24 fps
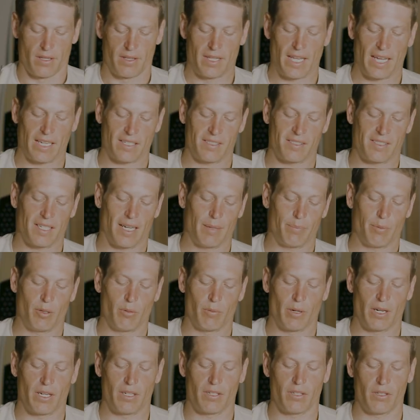Next step you
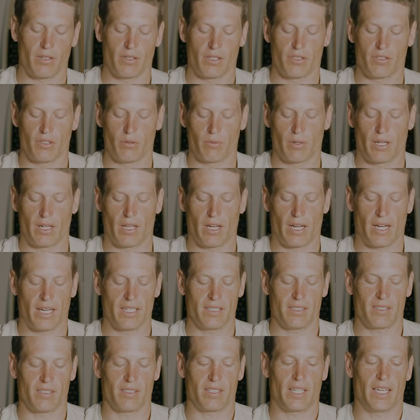wanna do is you wanna
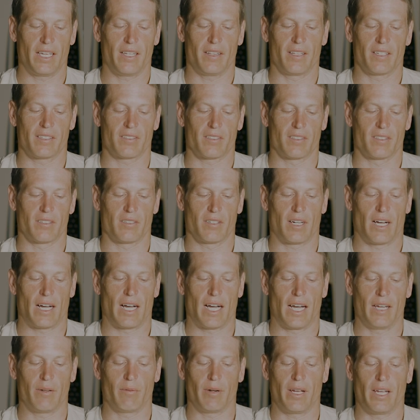isolate this little
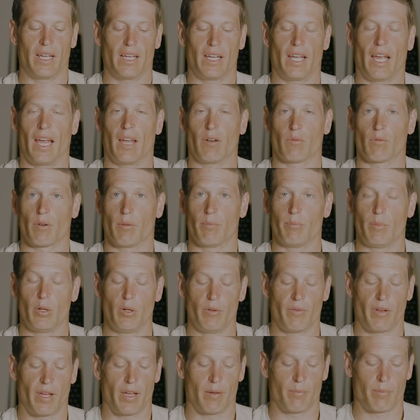eye ring and
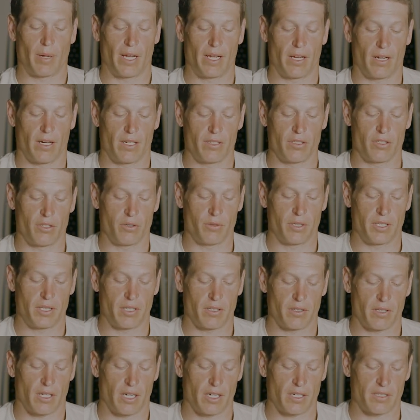remove it by undoing
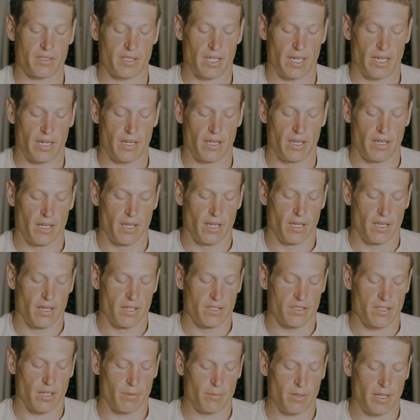the lark's head.
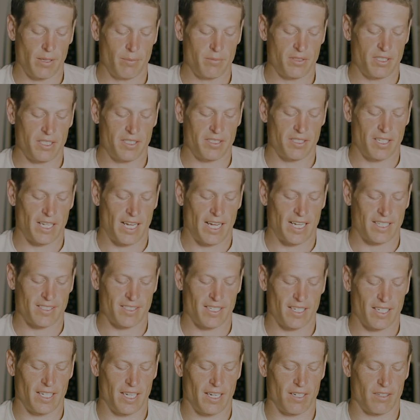Sometimes these knots
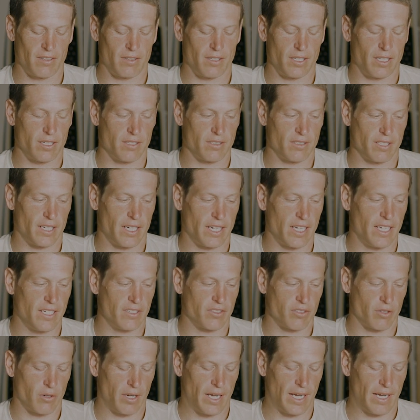can get a little tight,
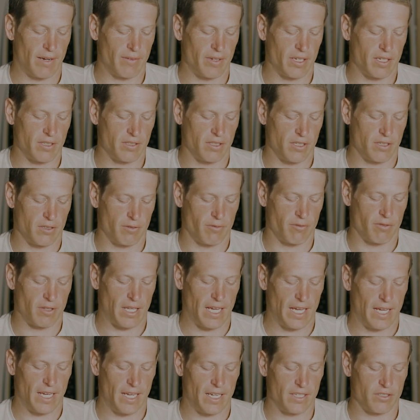so having a little
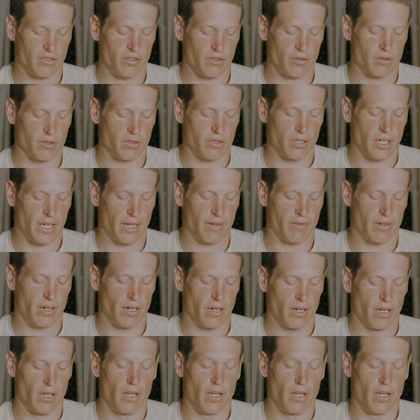flathead screwdriver